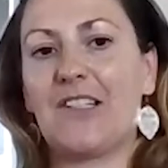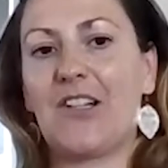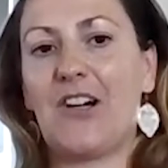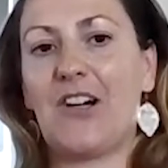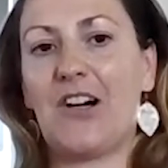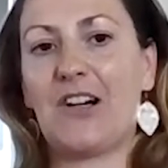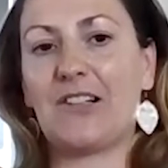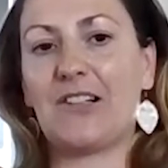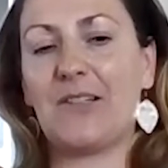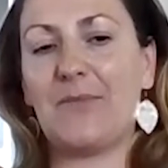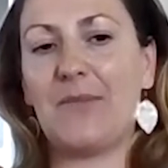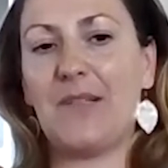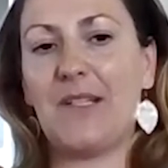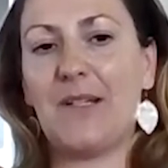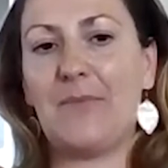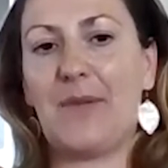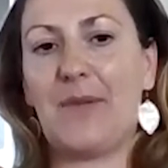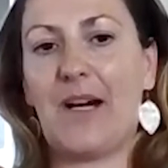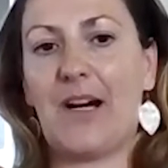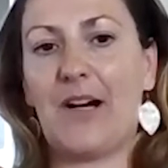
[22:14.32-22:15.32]
Talk to me
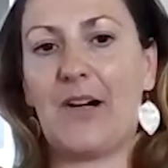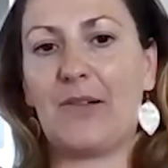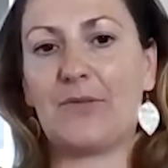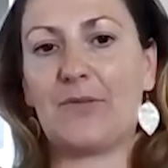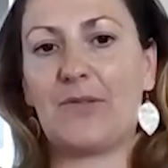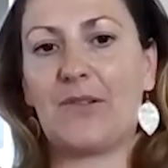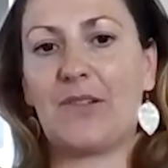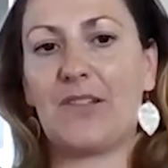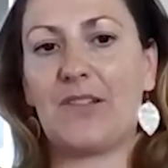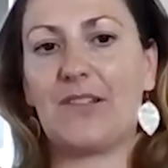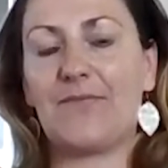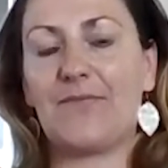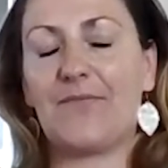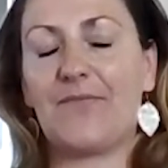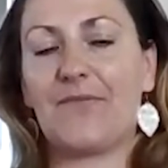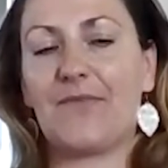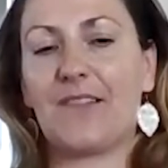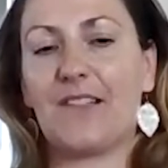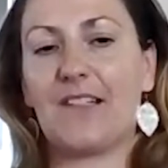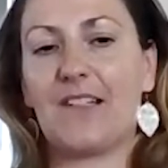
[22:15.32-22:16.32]
about,
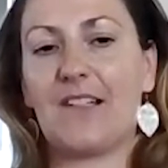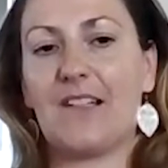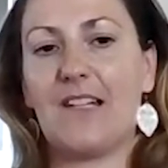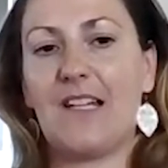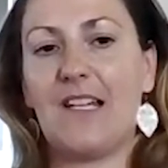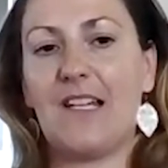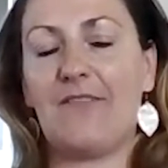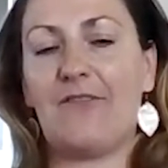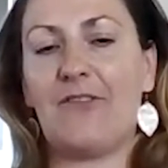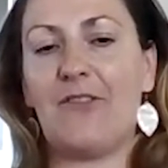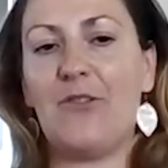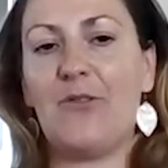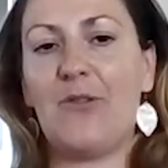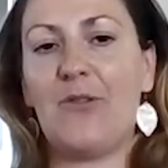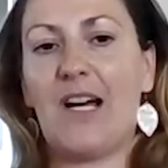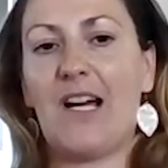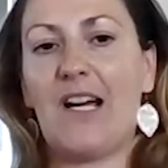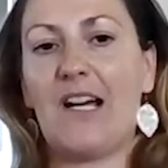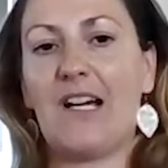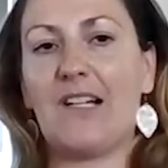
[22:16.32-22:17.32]
if you
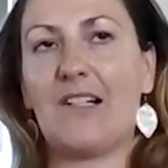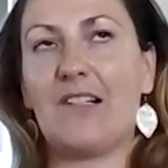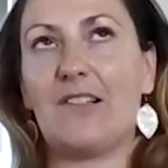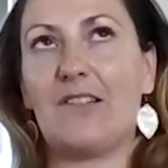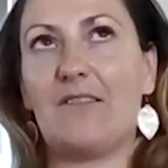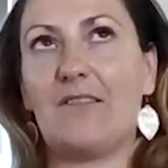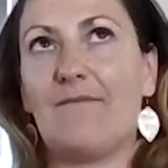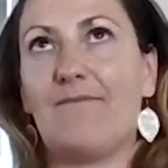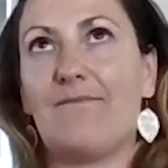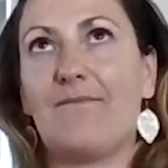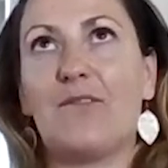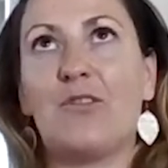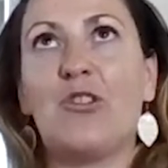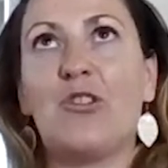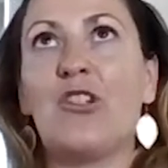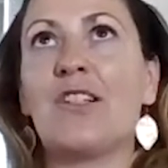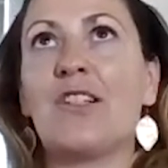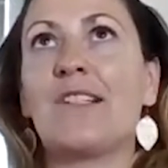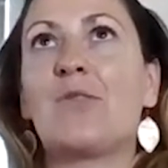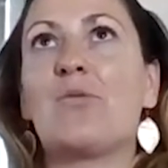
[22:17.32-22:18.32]
had
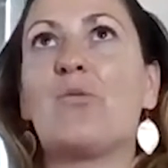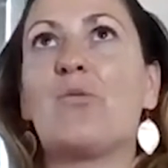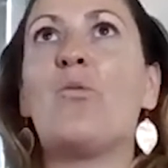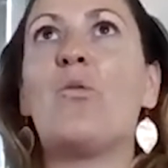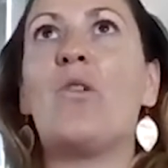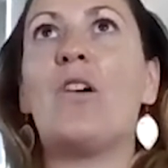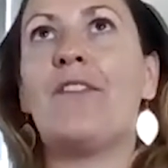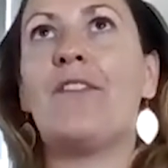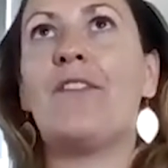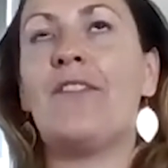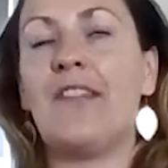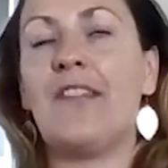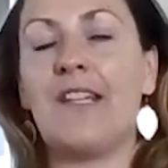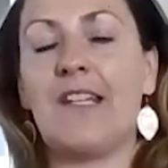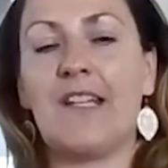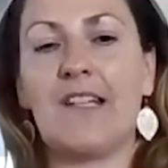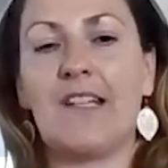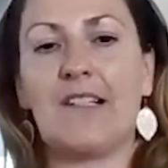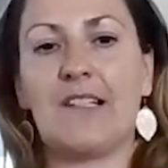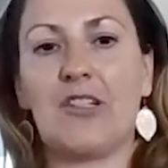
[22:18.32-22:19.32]
just one
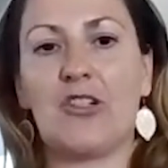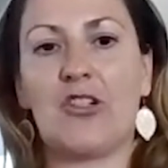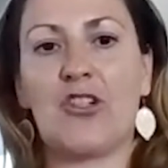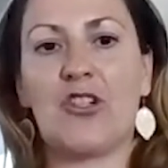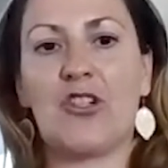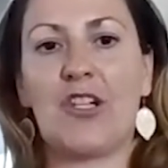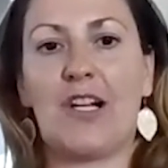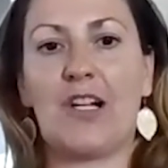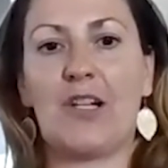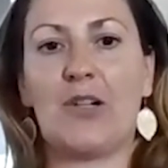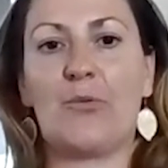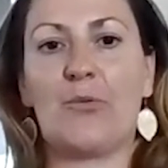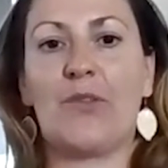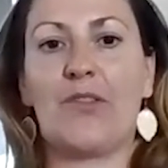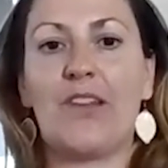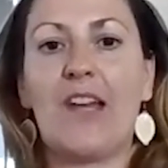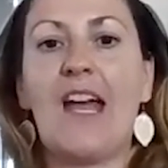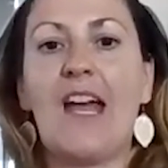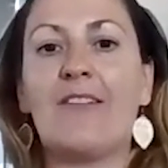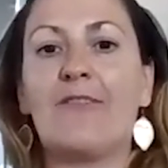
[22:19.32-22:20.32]
thing to share
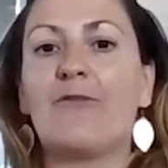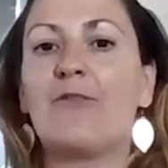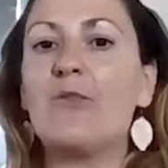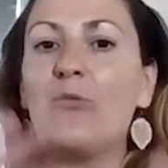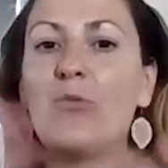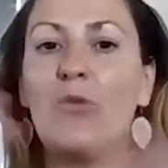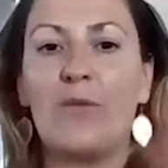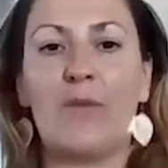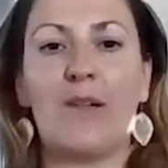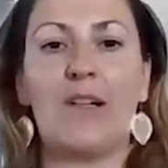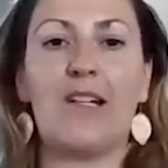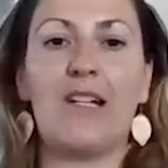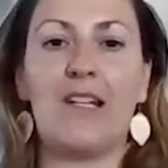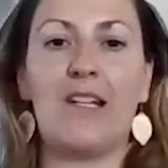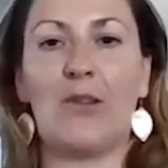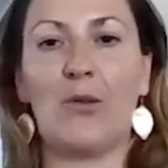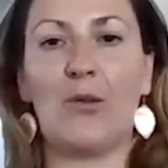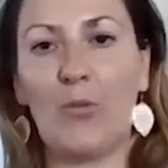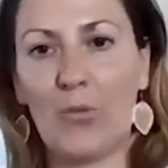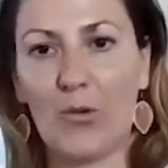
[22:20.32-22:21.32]
with every woman
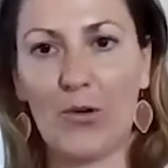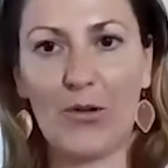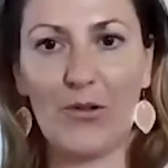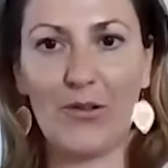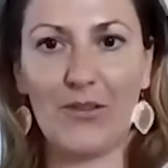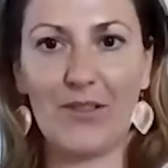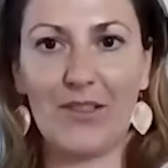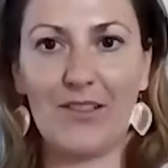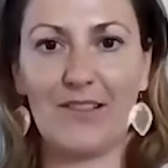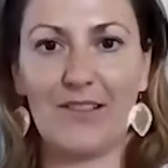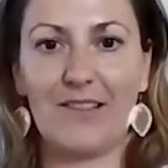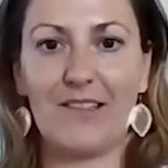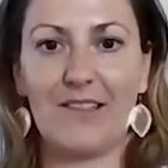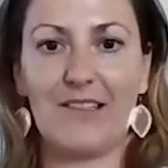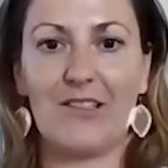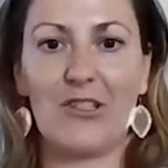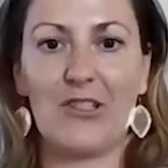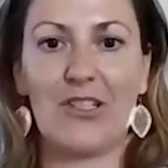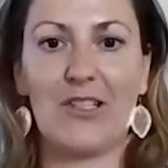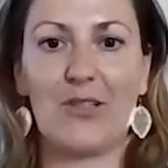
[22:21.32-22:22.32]
in the world,
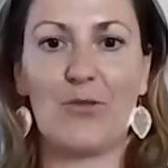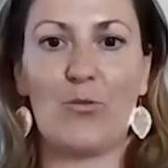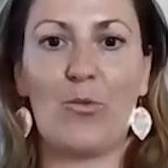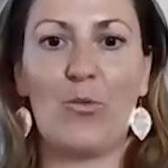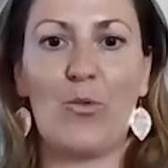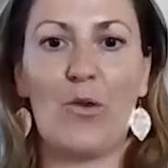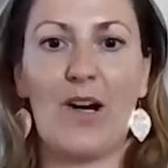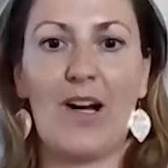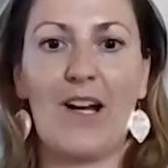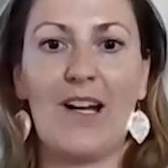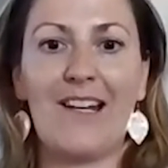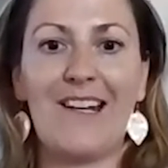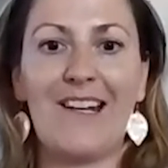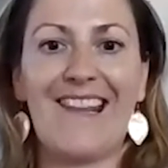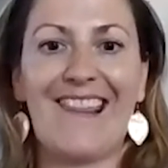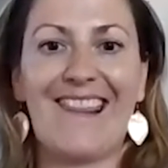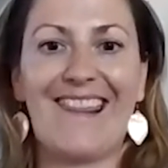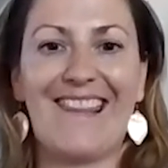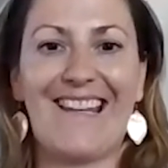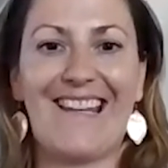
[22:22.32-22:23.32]
just
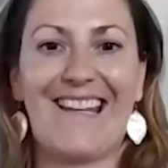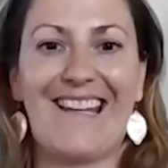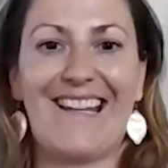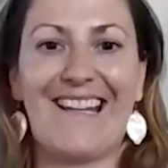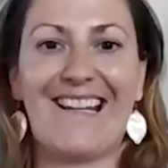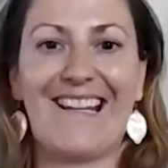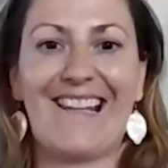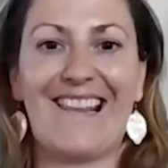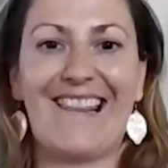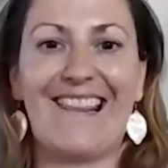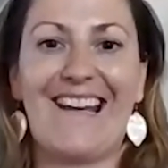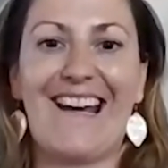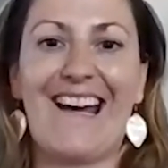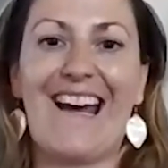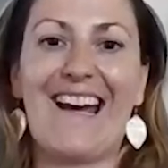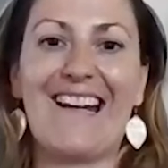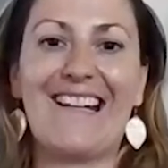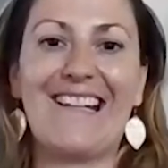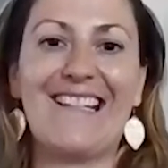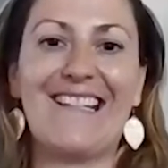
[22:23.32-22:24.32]
one thing
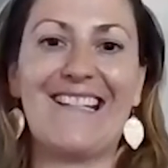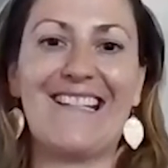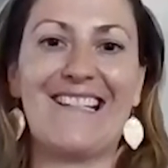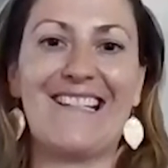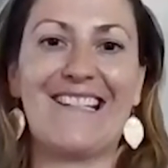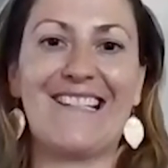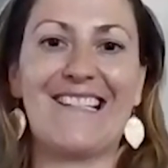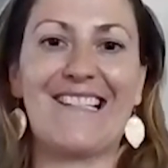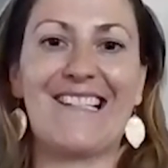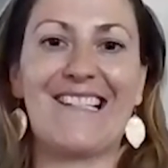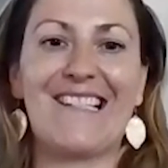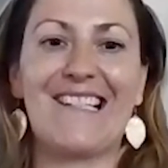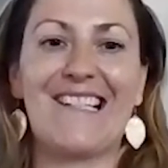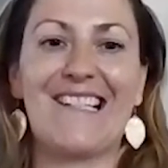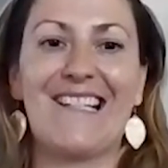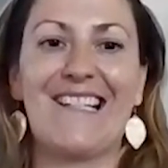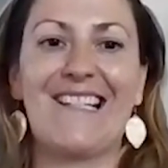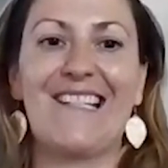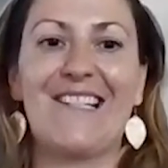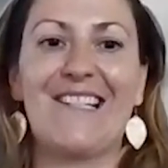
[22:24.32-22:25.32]
that is,
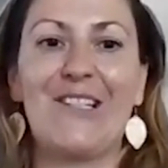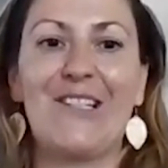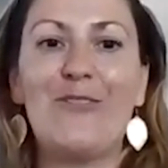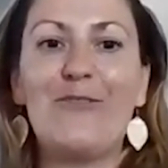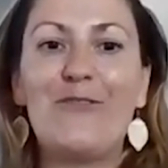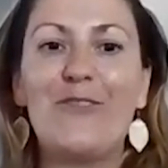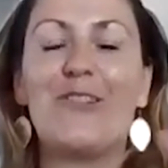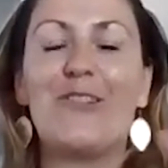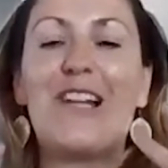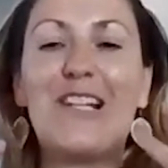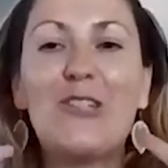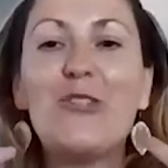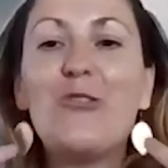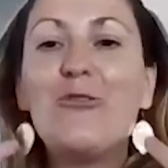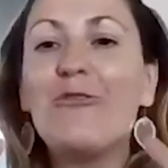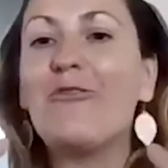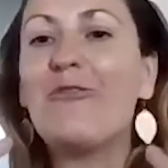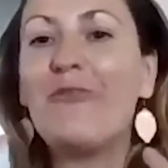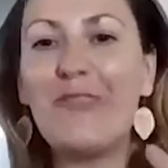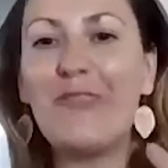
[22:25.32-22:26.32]
you feel like
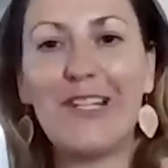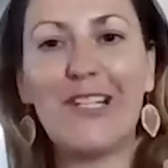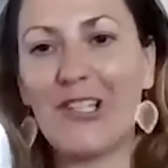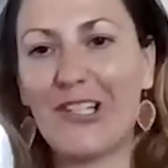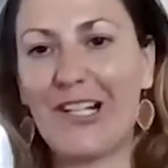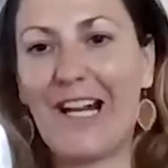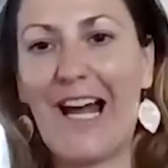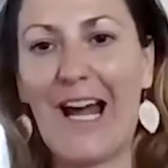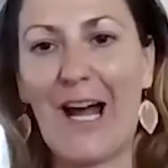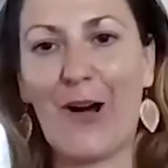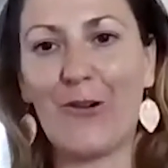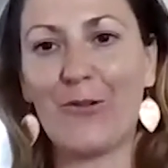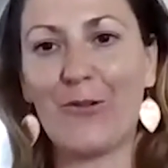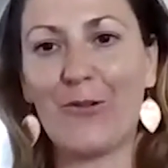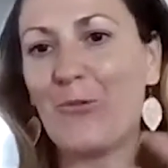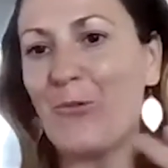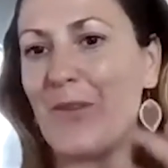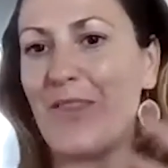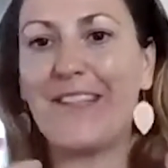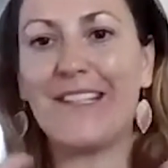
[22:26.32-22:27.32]
you figured out
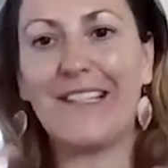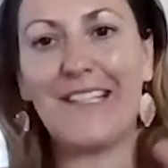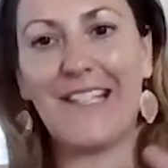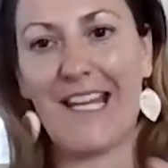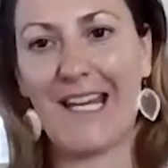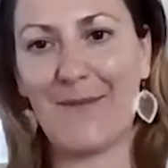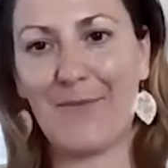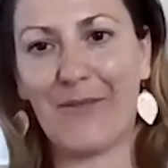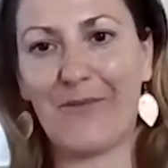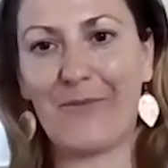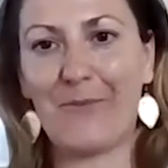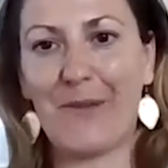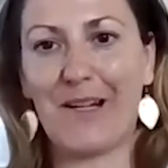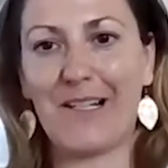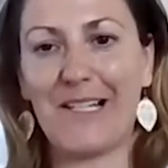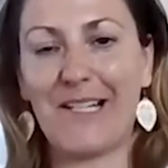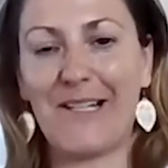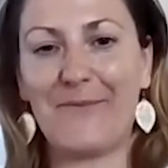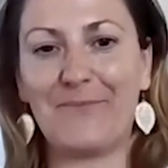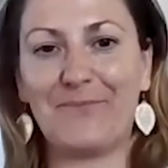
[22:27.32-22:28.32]
with the game of
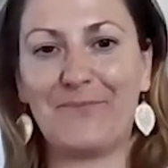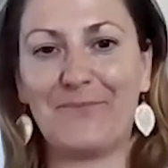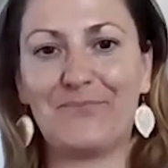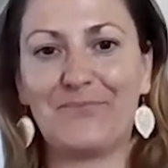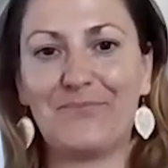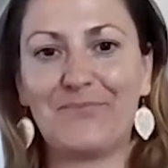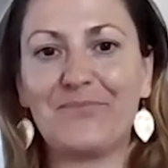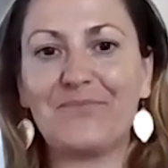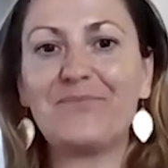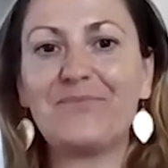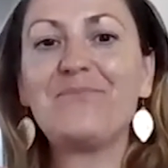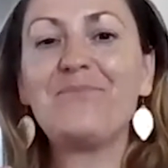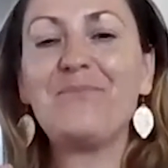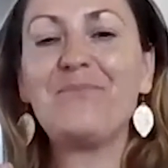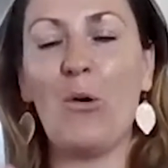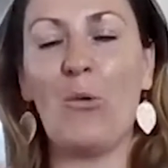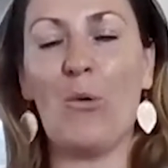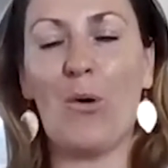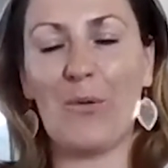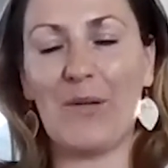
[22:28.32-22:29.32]
money,
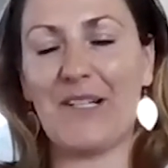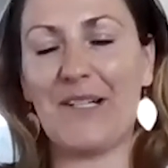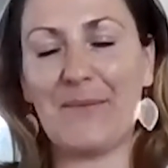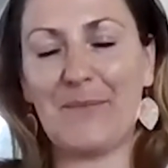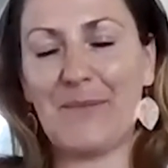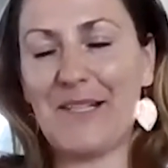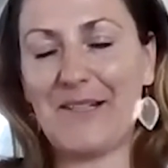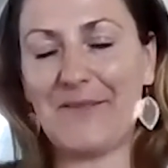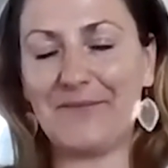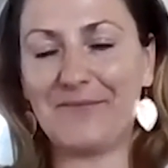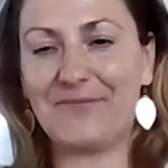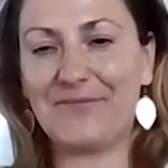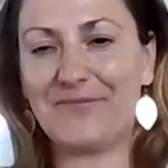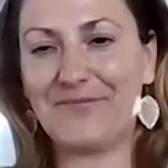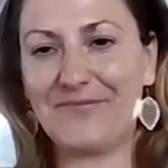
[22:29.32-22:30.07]
what would it be?